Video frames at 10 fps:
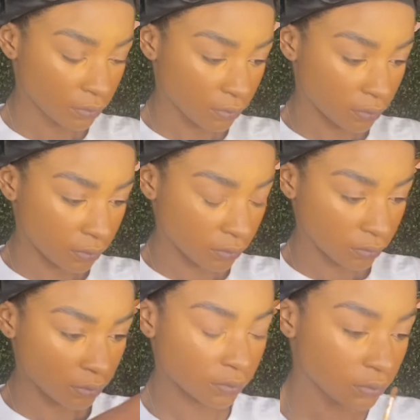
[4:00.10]
will
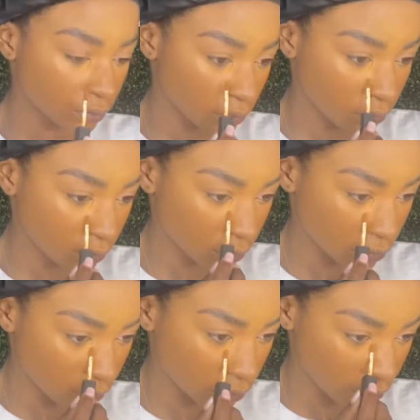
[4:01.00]
help
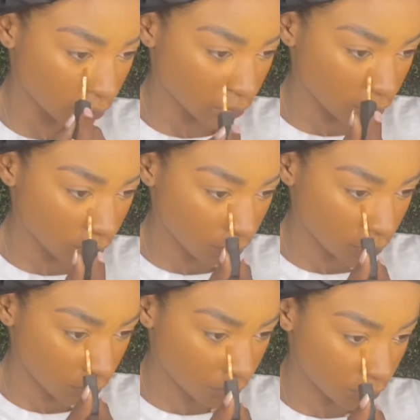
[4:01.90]
in the
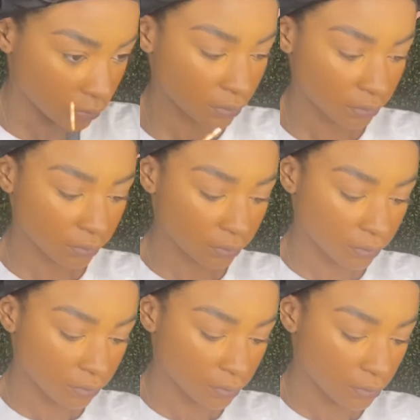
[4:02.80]
longevity of your
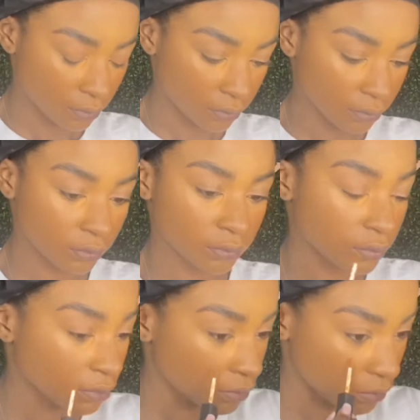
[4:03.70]
makeup
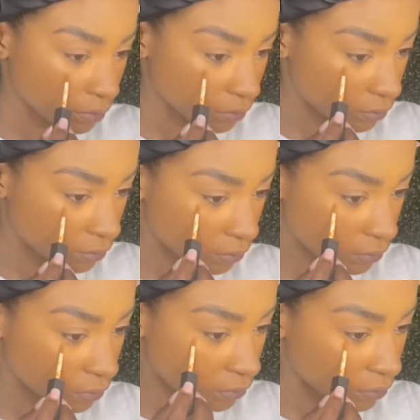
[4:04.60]
is
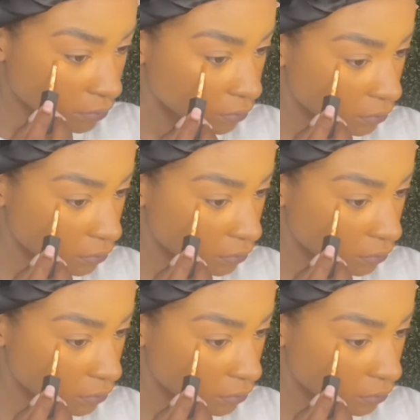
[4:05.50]
layering.